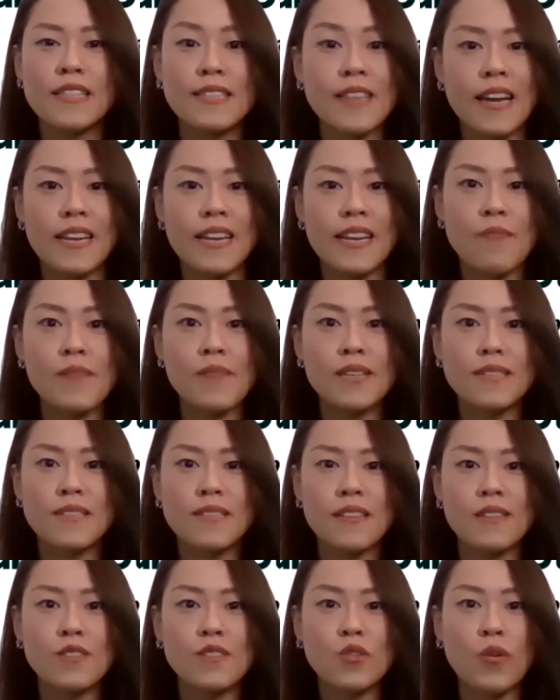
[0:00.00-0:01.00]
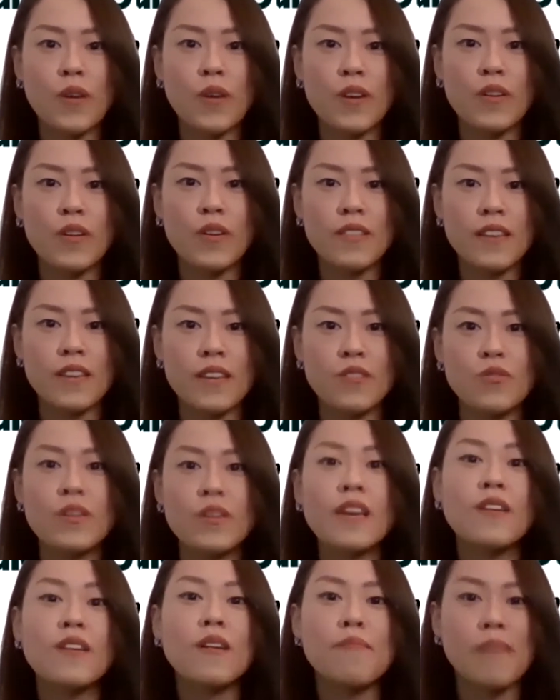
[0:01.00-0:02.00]
dynamics that's going on that you
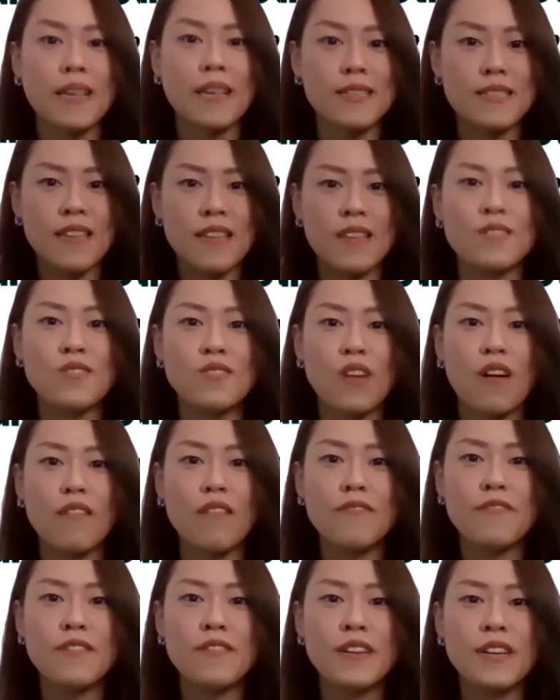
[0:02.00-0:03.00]
cannot make sense of.